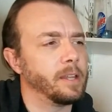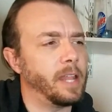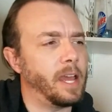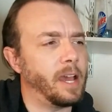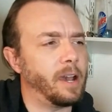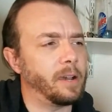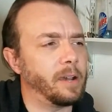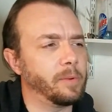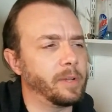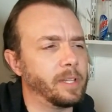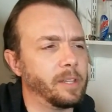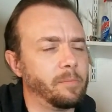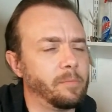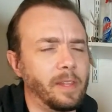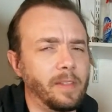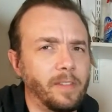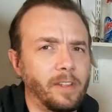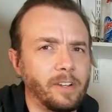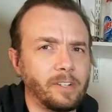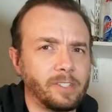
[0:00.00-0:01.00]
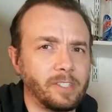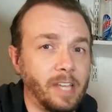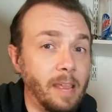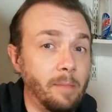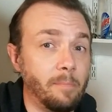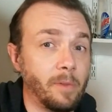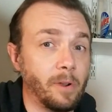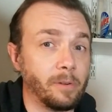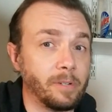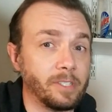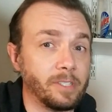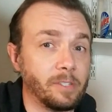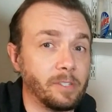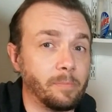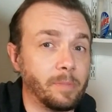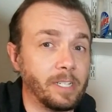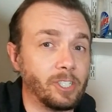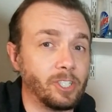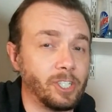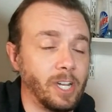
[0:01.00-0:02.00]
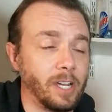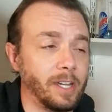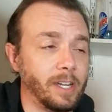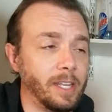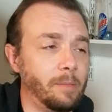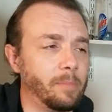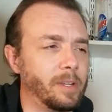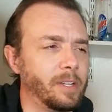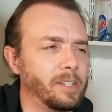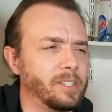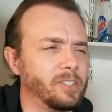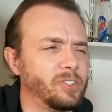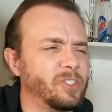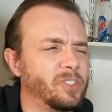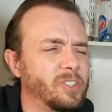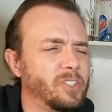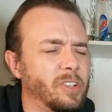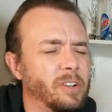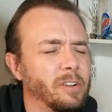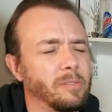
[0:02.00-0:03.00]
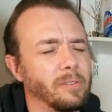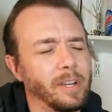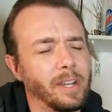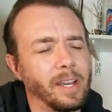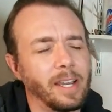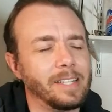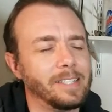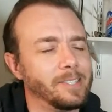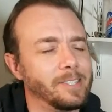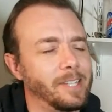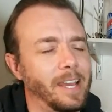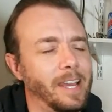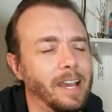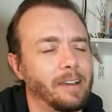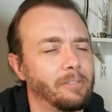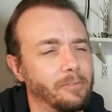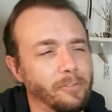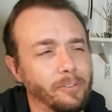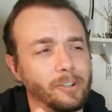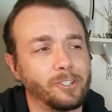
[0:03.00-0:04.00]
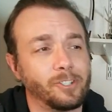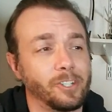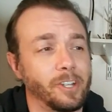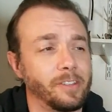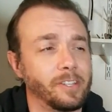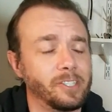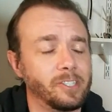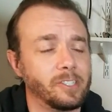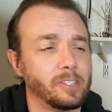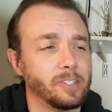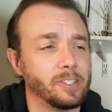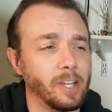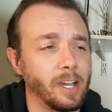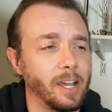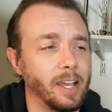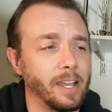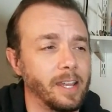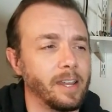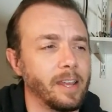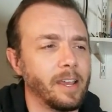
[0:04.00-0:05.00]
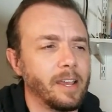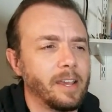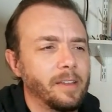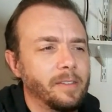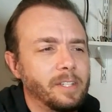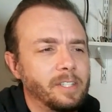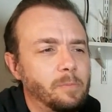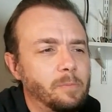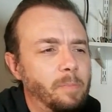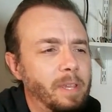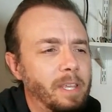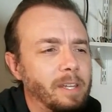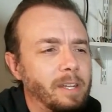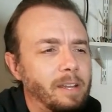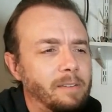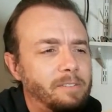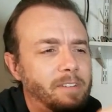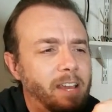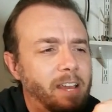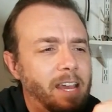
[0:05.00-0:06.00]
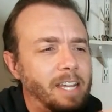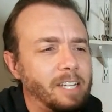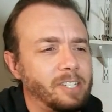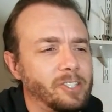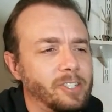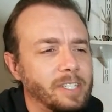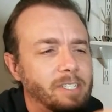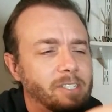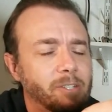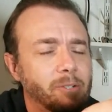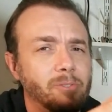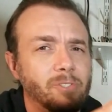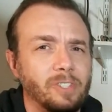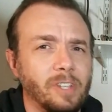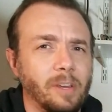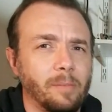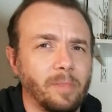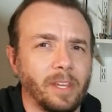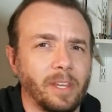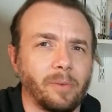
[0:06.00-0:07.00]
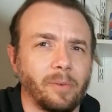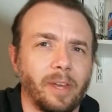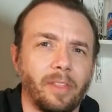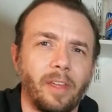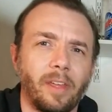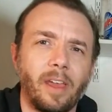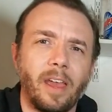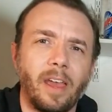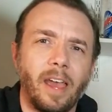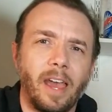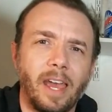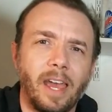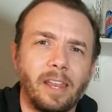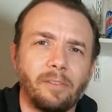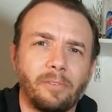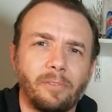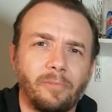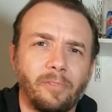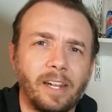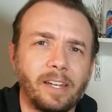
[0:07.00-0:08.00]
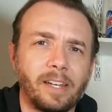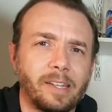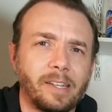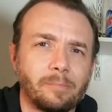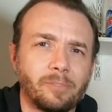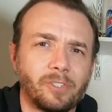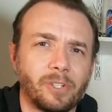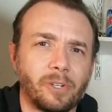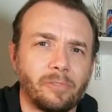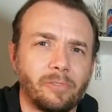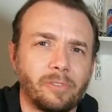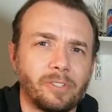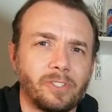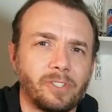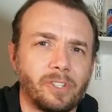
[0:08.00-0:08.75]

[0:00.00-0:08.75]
Now, I will admit their tape mode is a bit shoddy, but it is so nice to have a version of this design that's big enough to actually do something with. And if a friend comes over